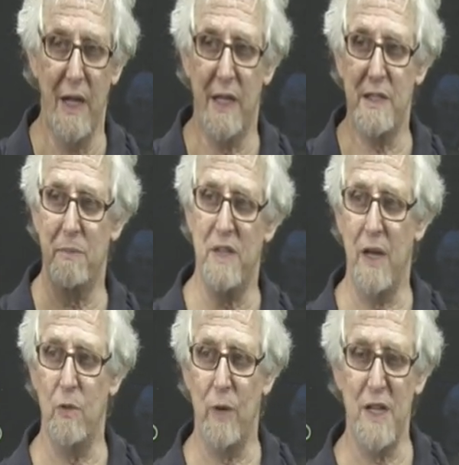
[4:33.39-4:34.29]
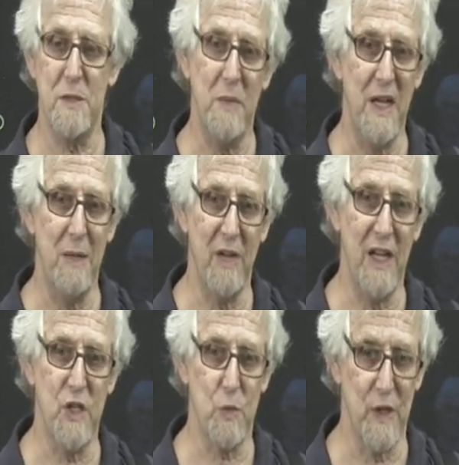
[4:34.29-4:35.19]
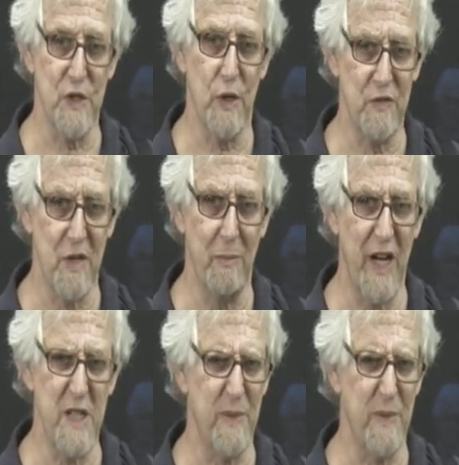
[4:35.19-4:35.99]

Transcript: except that res-B means reserve some bytes,